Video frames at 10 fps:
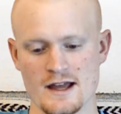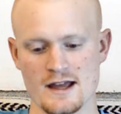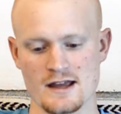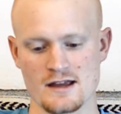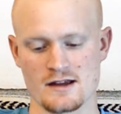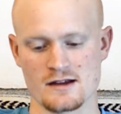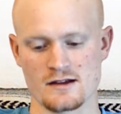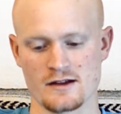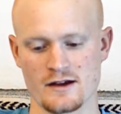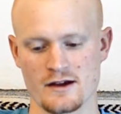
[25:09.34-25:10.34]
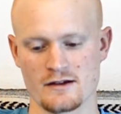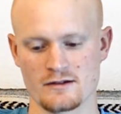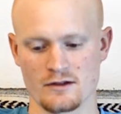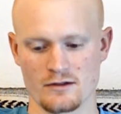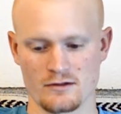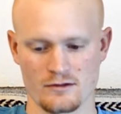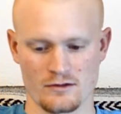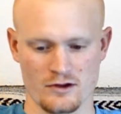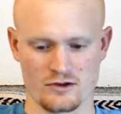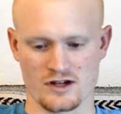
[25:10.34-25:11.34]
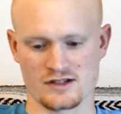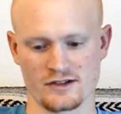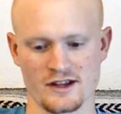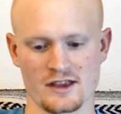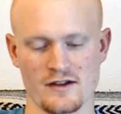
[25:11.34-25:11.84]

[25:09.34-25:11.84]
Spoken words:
and across the length